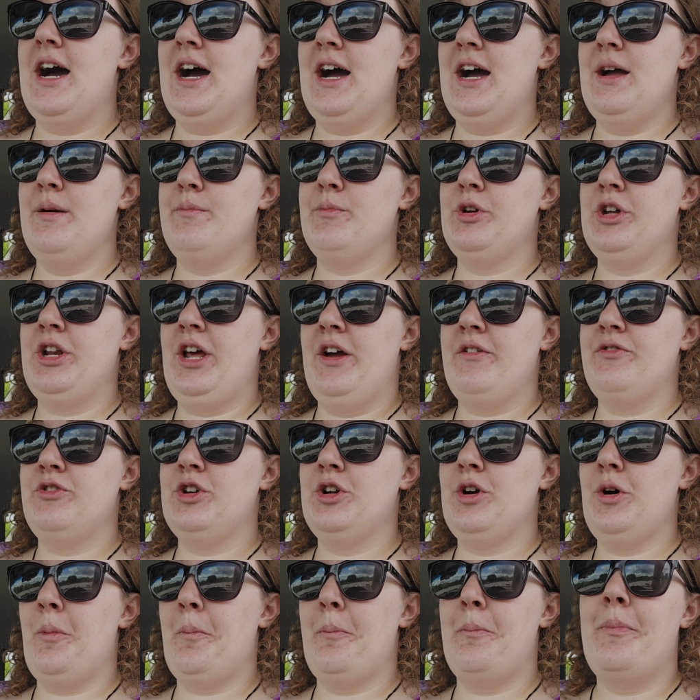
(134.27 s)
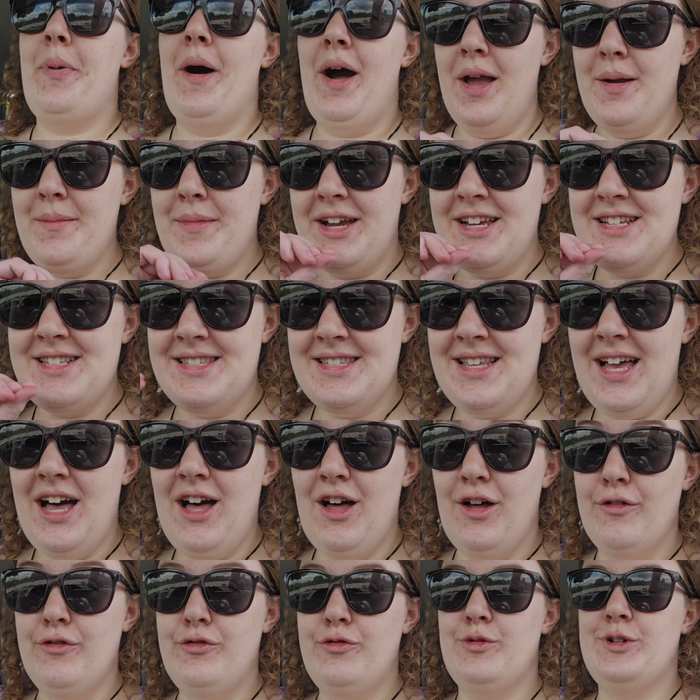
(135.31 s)
I'm going to have to go by
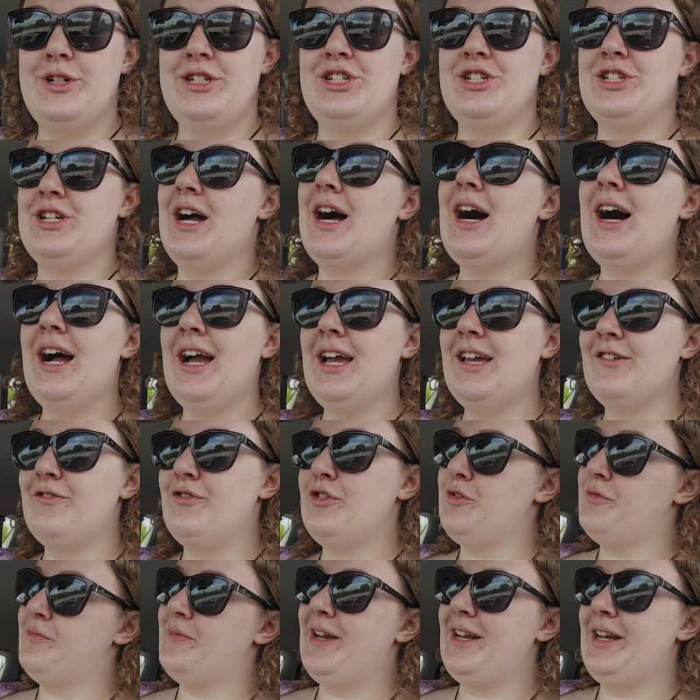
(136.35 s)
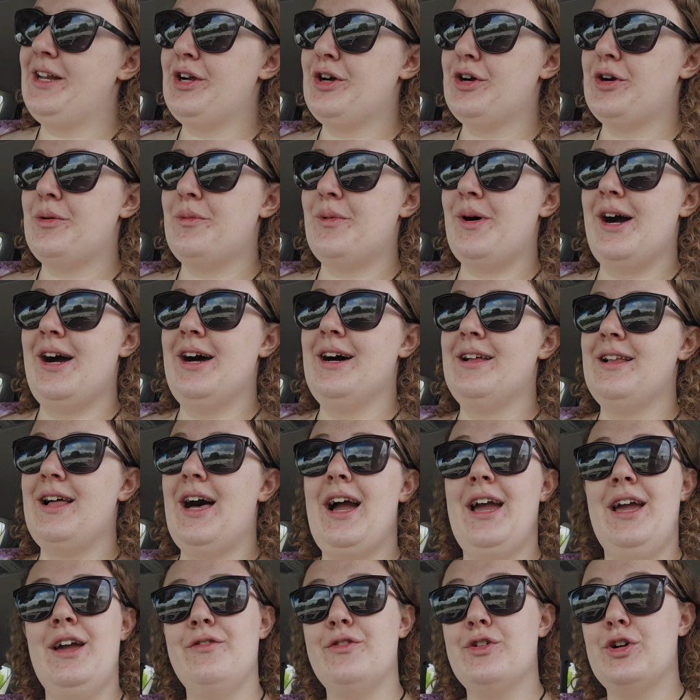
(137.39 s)
myself, which, hi, if you've been here a while,
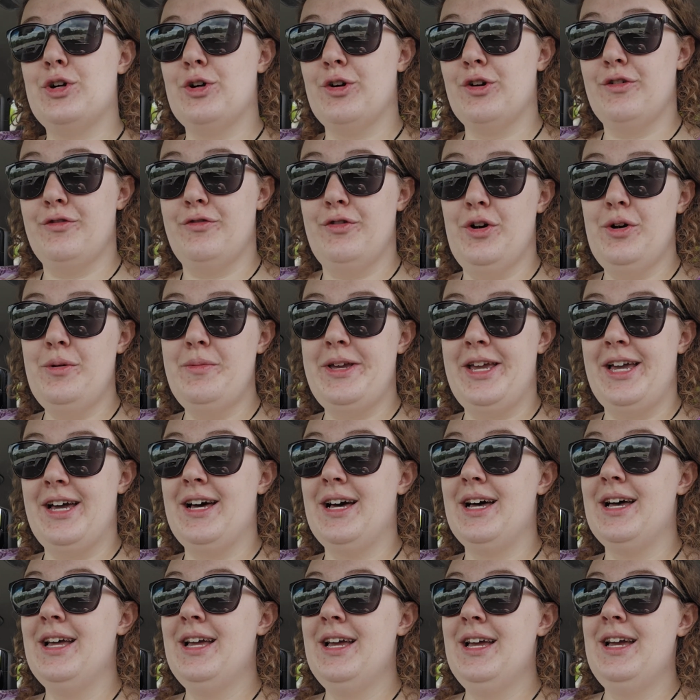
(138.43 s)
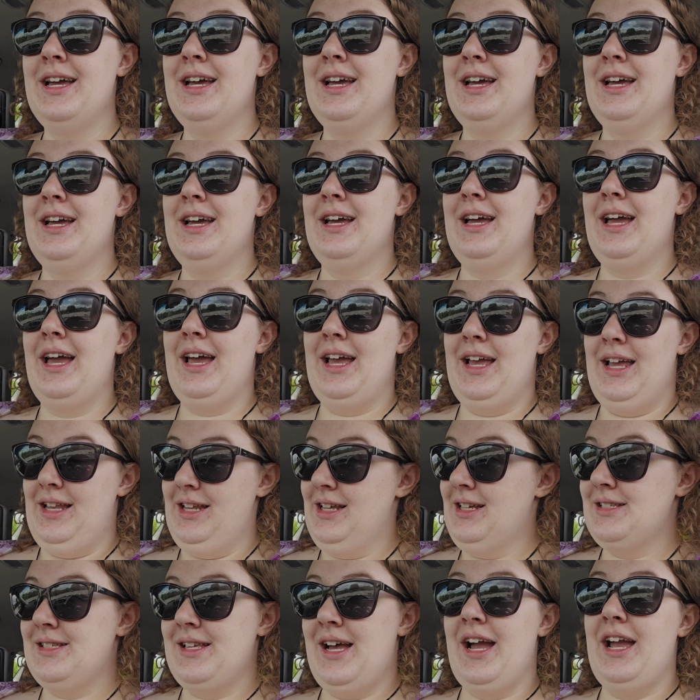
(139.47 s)
I have agoraphobia
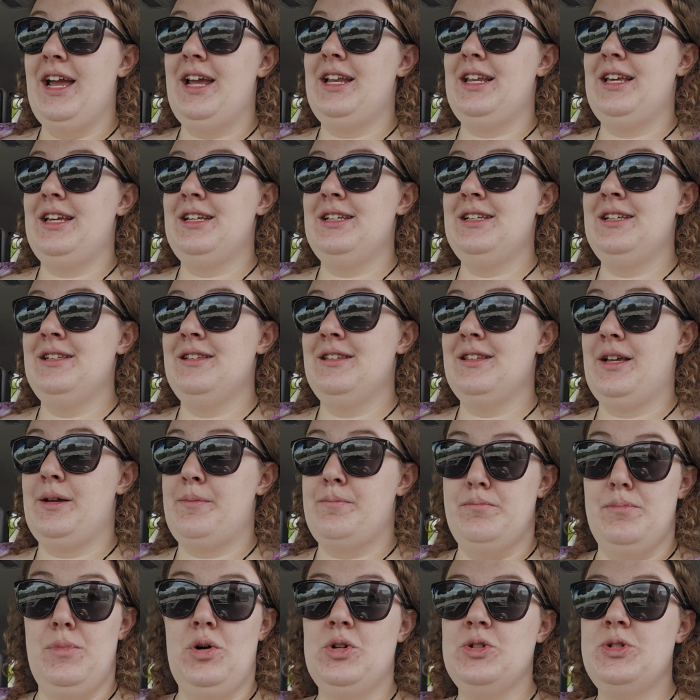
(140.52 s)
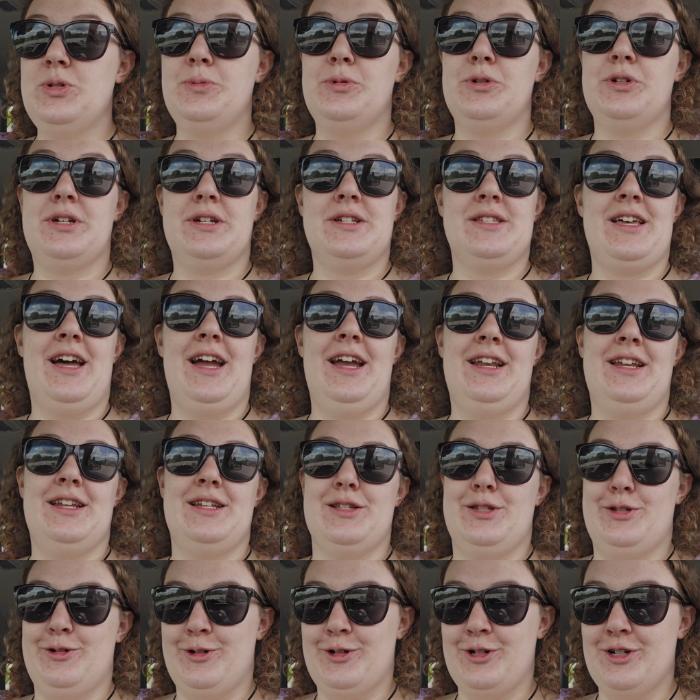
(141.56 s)
and anxiety, like multiple anxiety
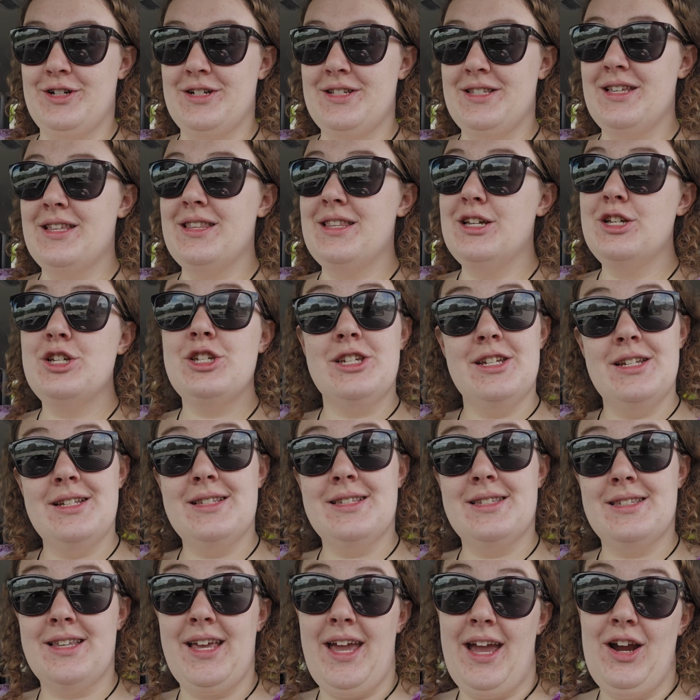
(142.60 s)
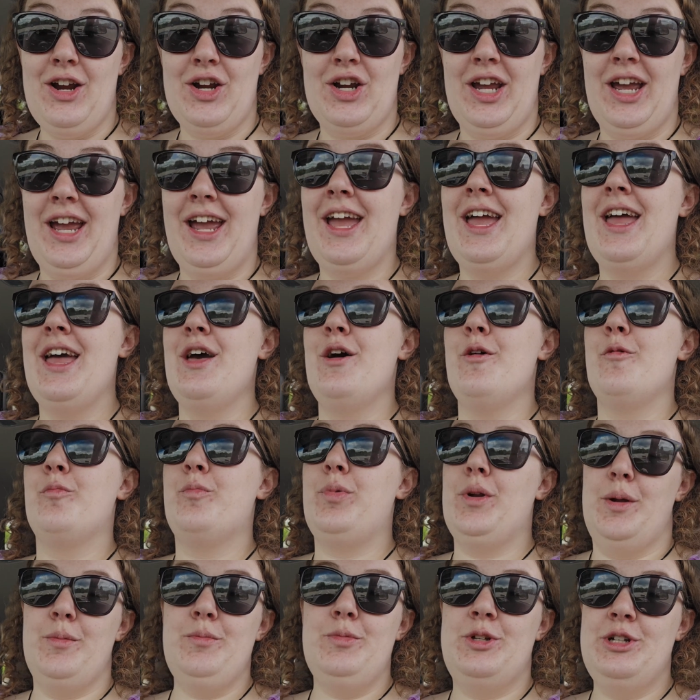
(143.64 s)
disorders. This shit's scary,
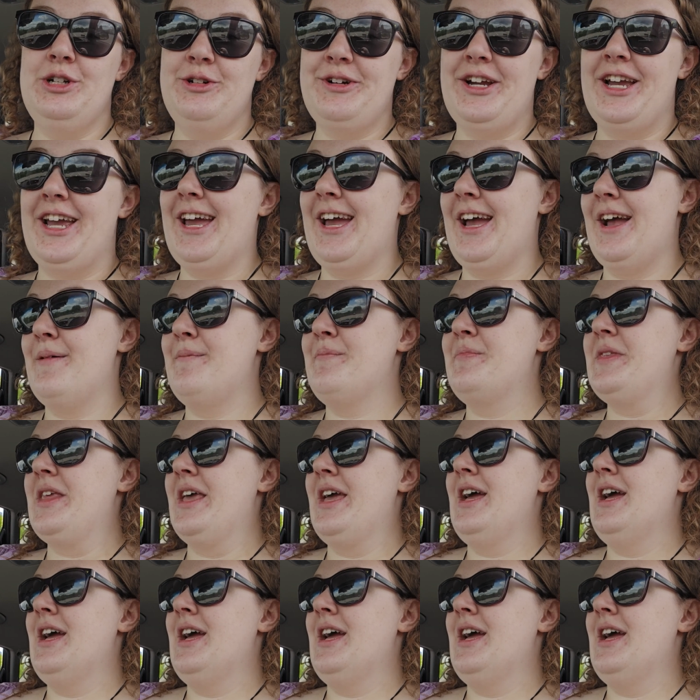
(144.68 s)
but I'm doing it.